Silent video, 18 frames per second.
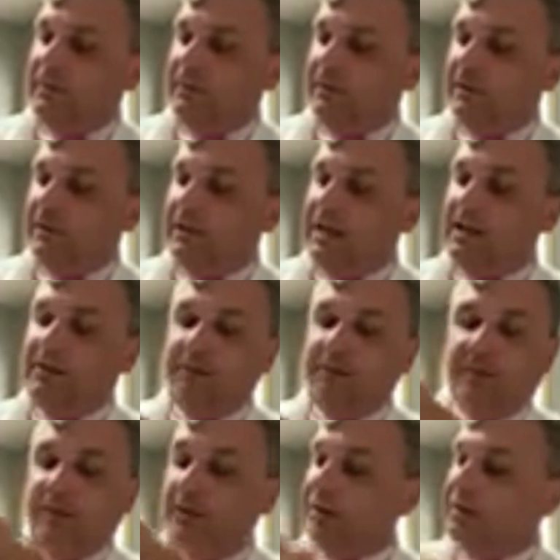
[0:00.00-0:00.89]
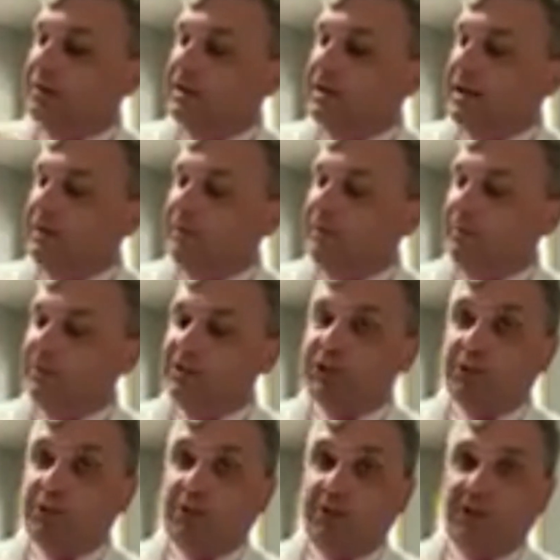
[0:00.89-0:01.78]
the name from
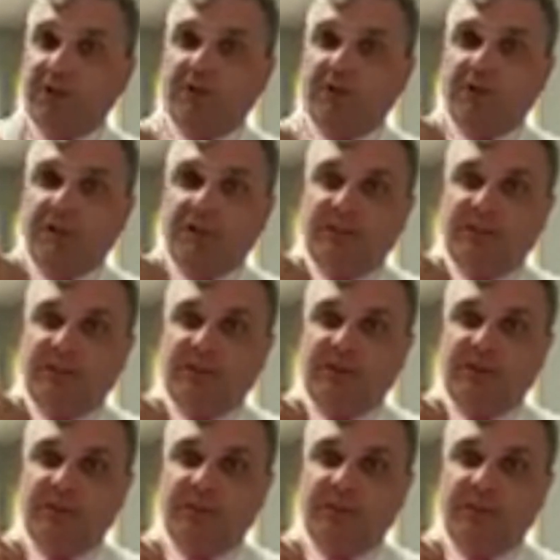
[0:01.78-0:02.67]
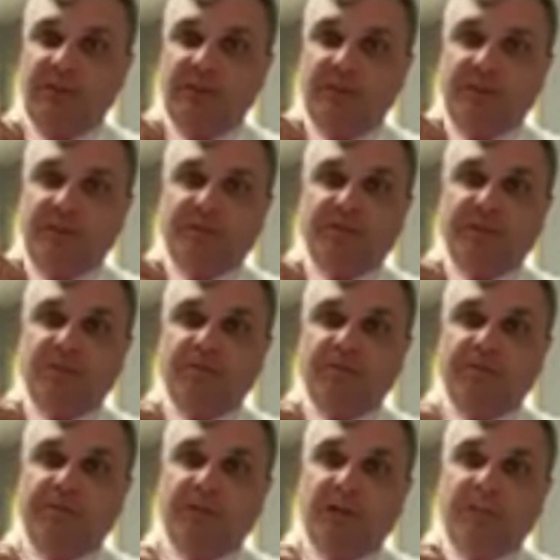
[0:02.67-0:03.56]
Majorno, is the
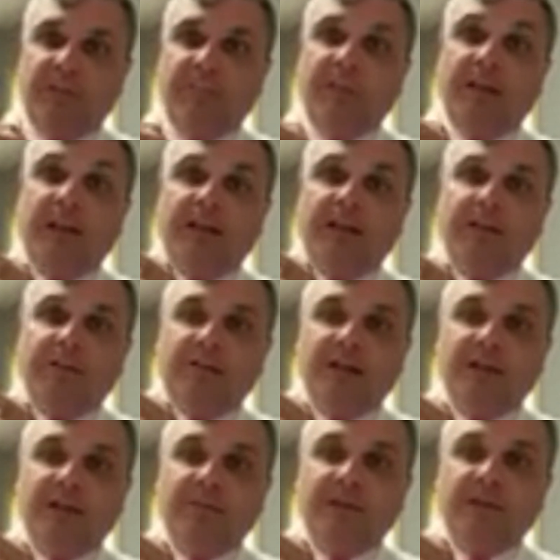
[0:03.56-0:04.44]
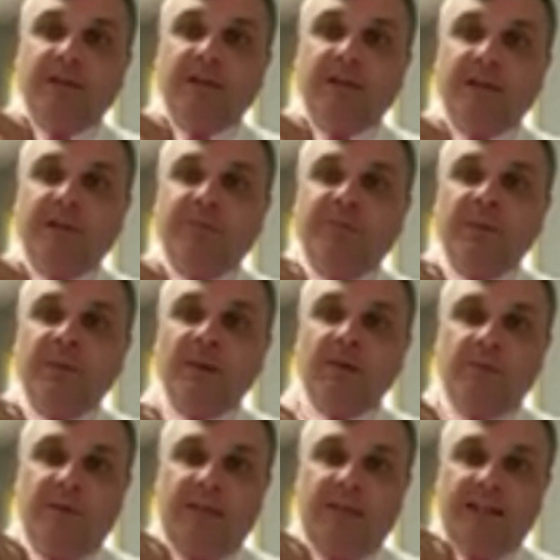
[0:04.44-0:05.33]
both molecular names on there,
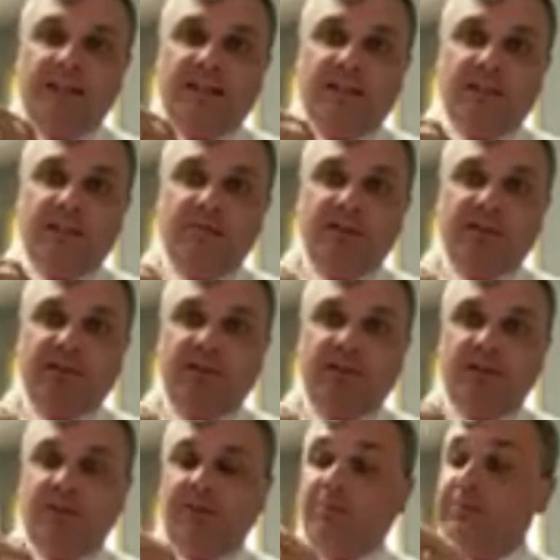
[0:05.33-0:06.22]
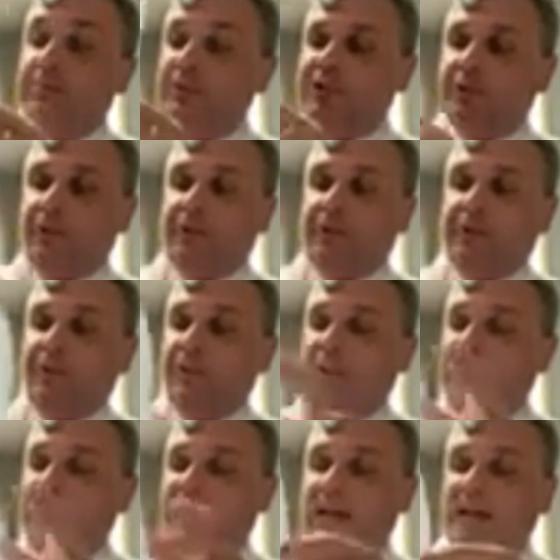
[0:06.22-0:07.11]
but that's actually Majorno,
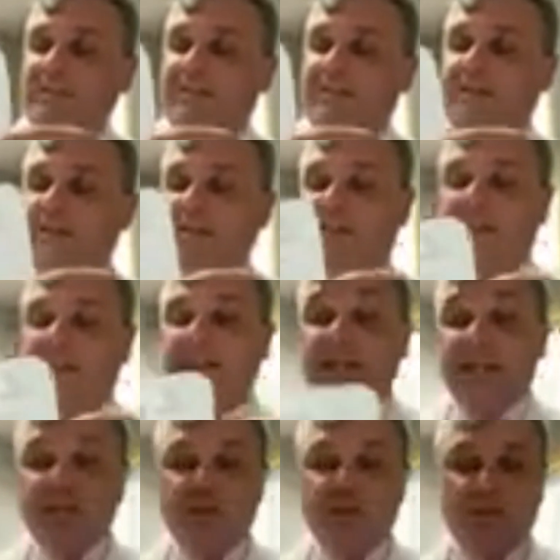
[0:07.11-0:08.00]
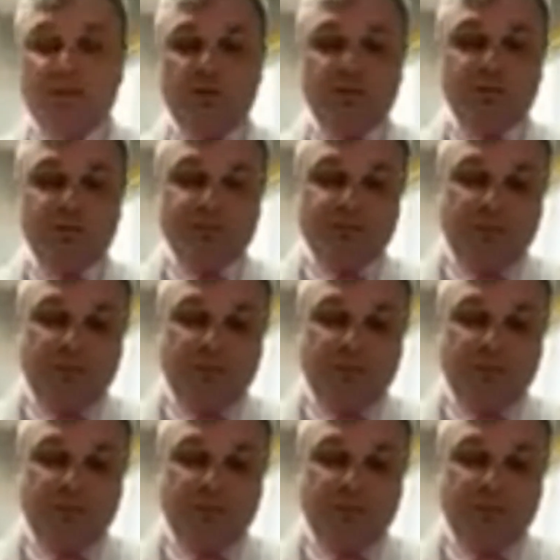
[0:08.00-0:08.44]
and then it has the schedule